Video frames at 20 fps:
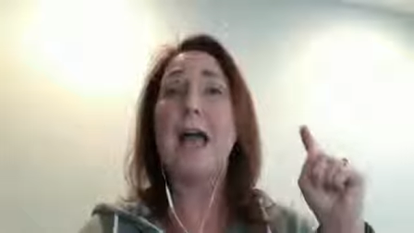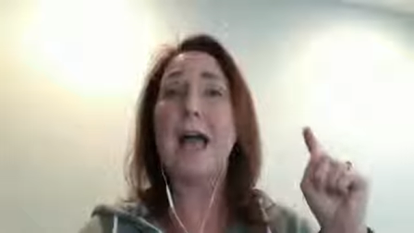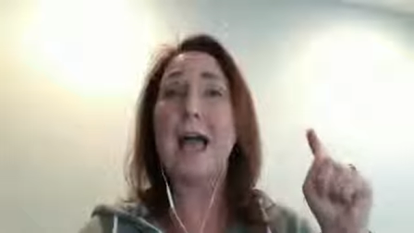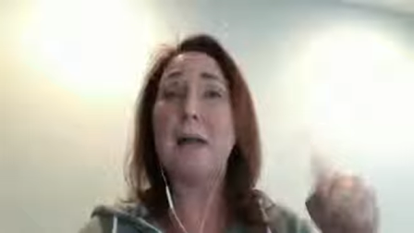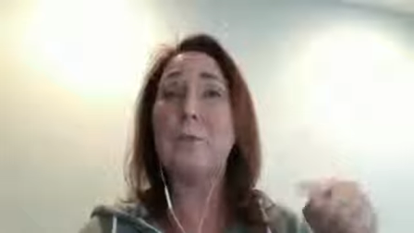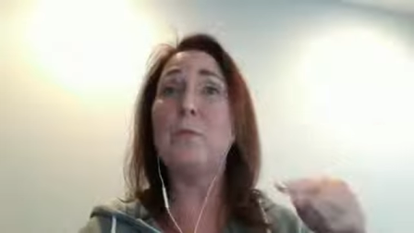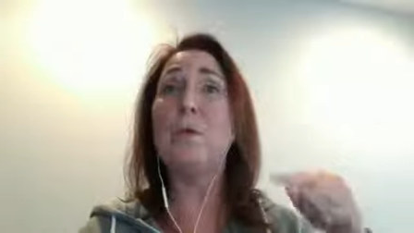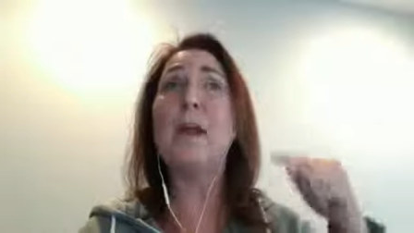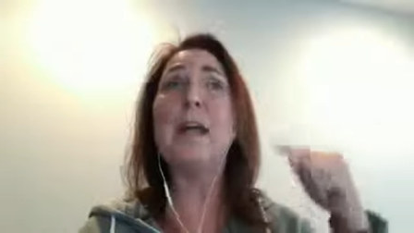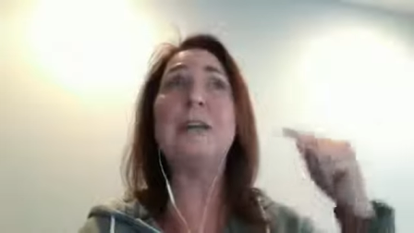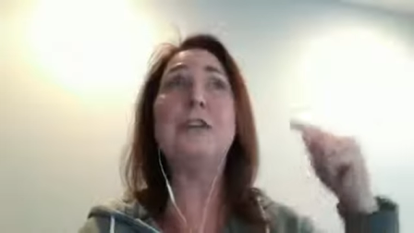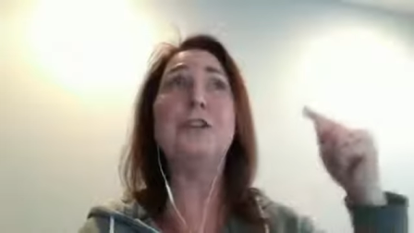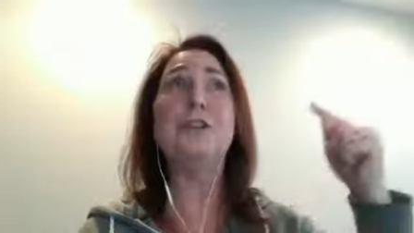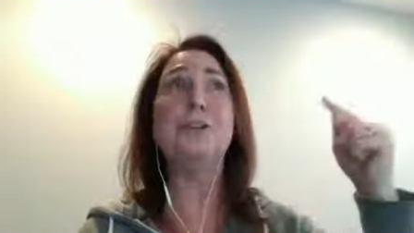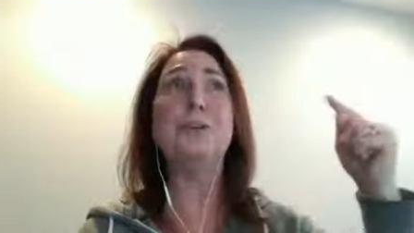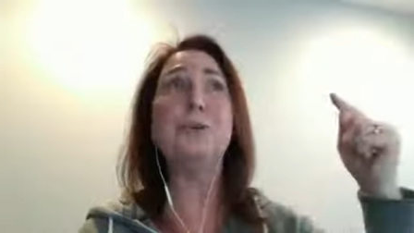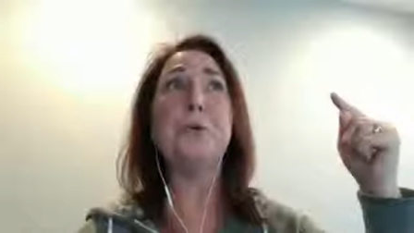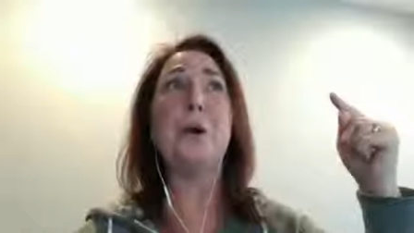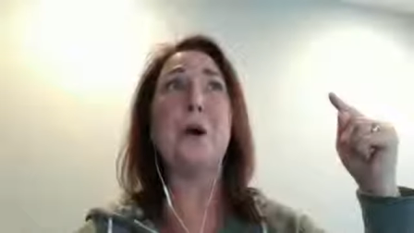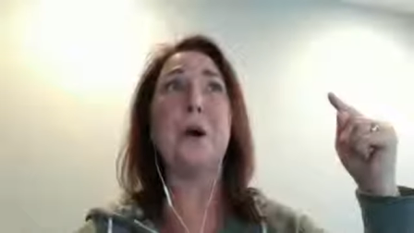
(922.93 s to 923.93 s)
when
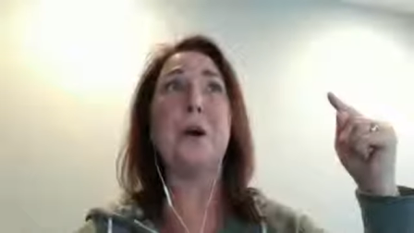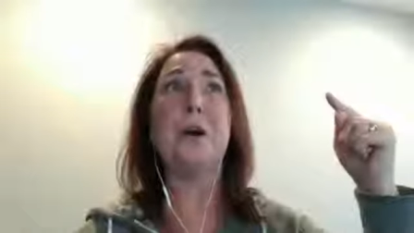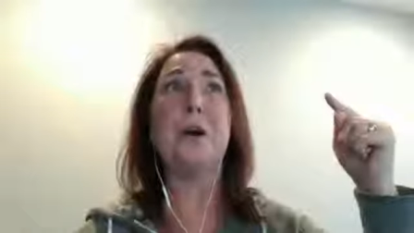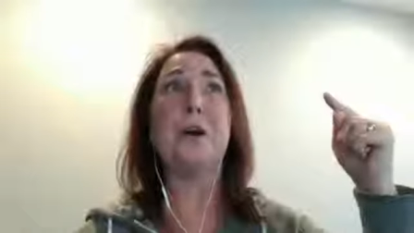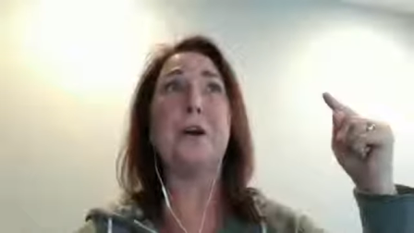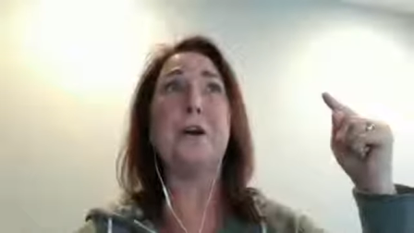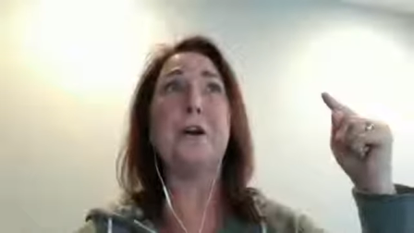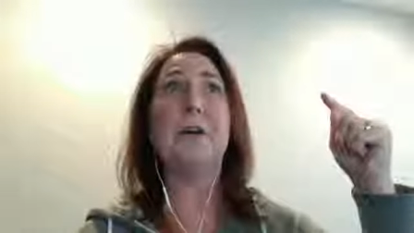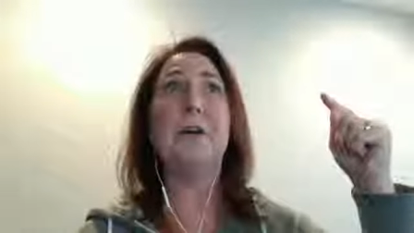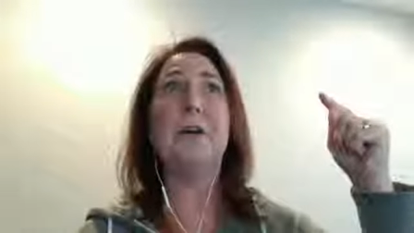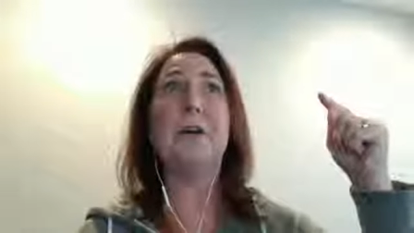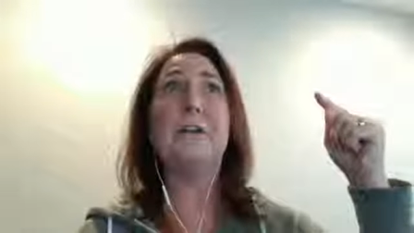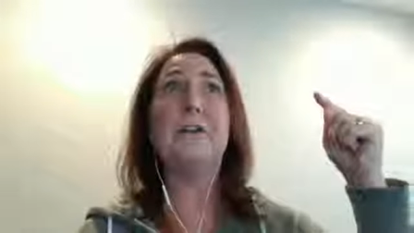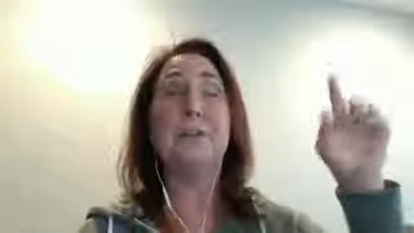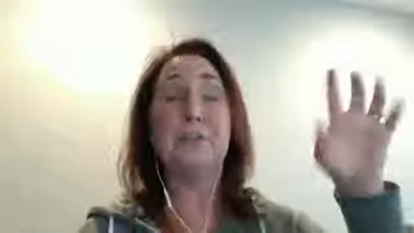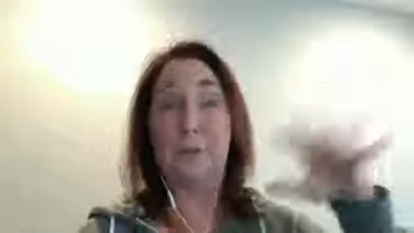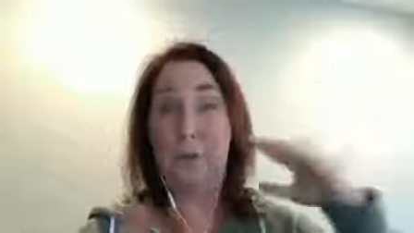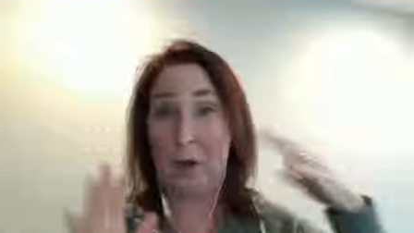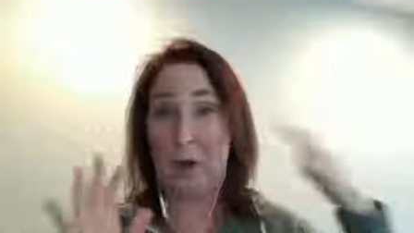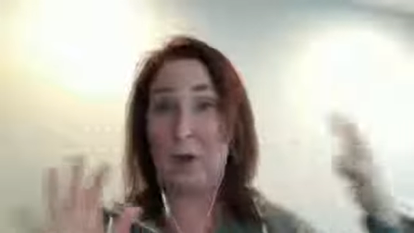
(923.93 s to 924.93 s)
you are
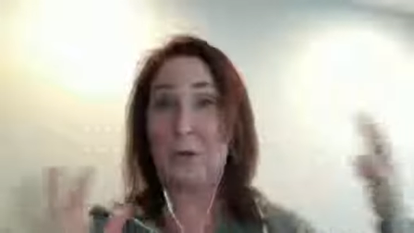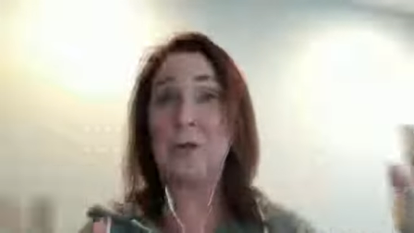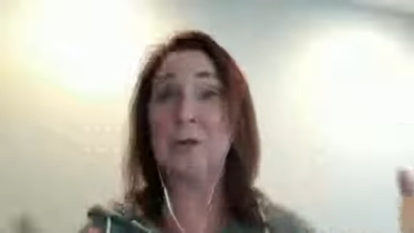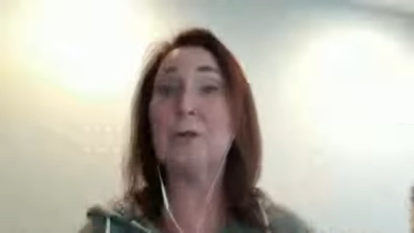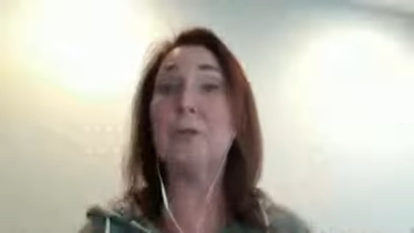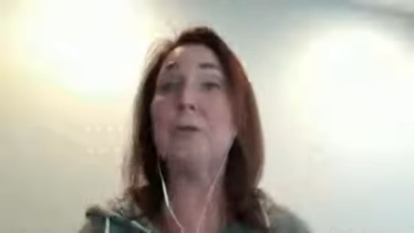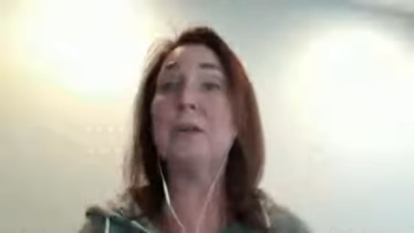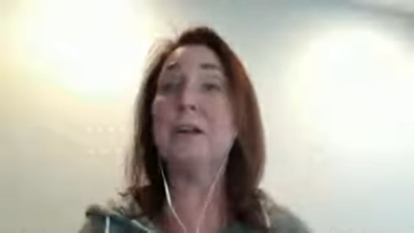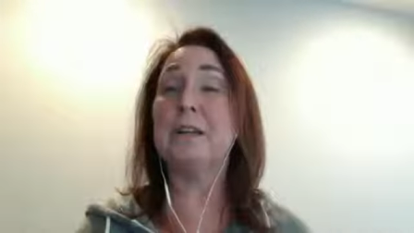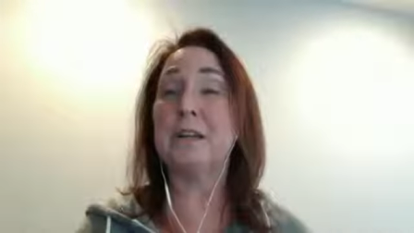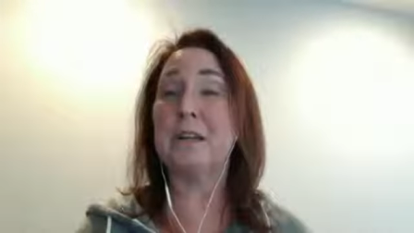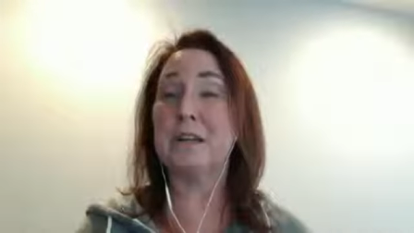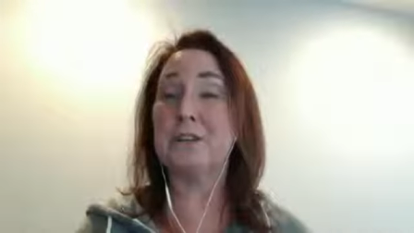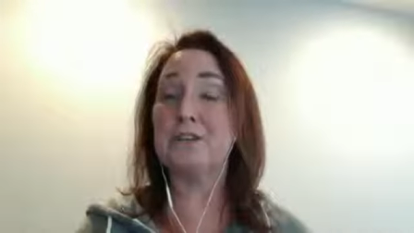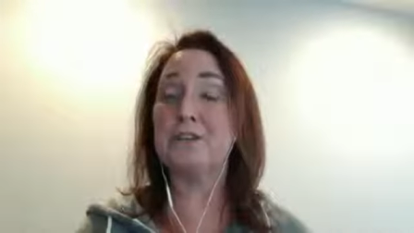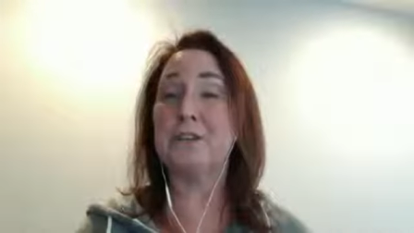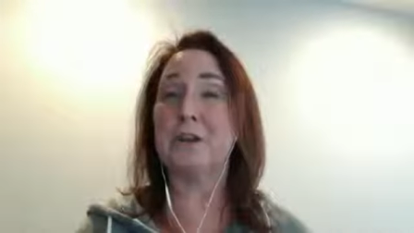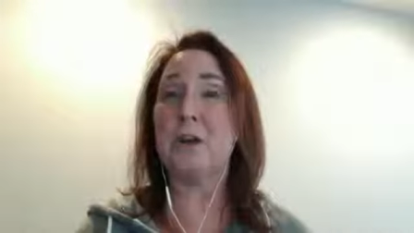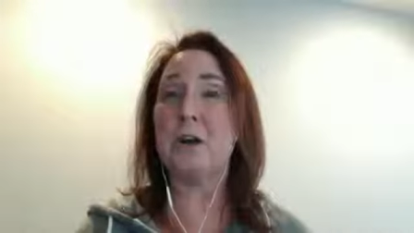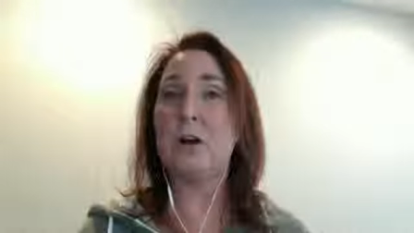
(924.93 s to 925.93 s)
you've already
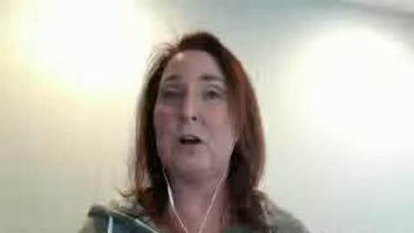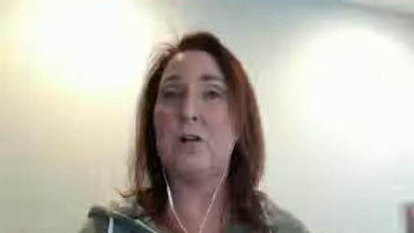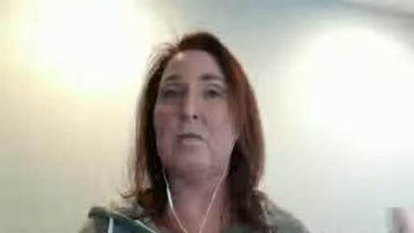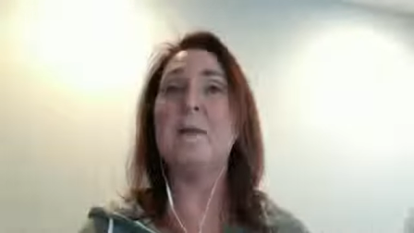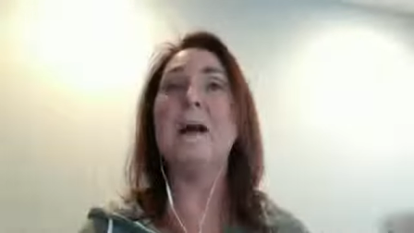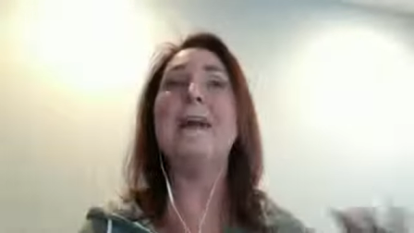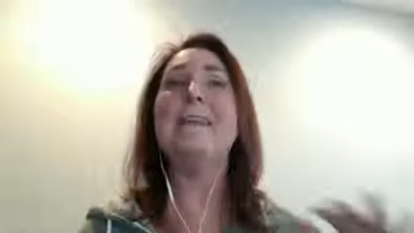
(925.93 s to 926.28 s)
organized your home